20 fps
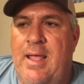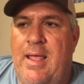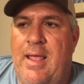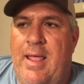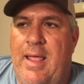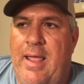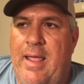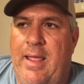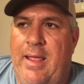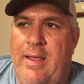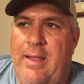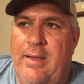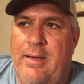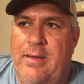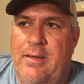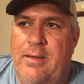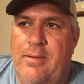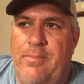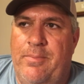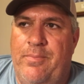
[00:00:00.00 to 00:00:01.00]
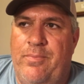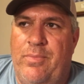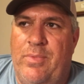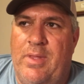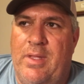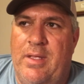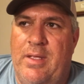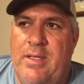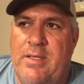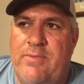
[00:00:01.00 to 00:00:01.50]
and
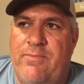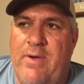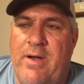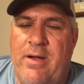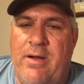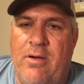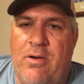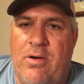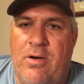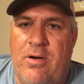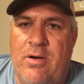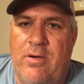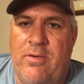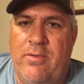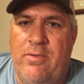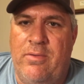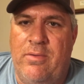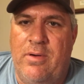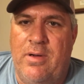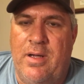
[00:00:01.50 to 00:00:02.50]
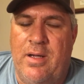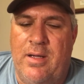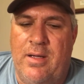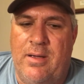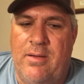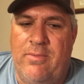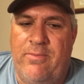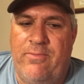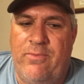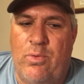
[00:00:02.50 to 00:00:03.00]
it's very hard
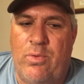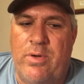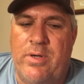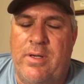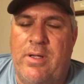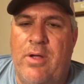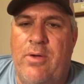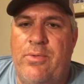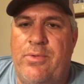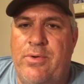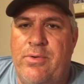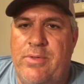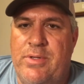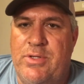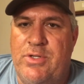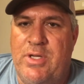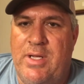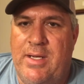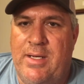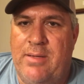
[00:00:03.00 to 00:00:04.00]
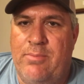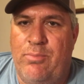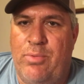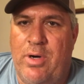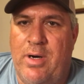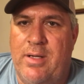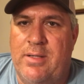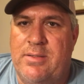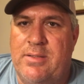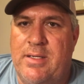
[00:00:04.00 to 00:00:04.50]
for it to go through the ginning
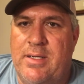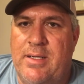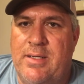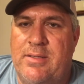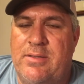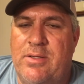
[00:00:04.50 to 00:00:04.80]
process.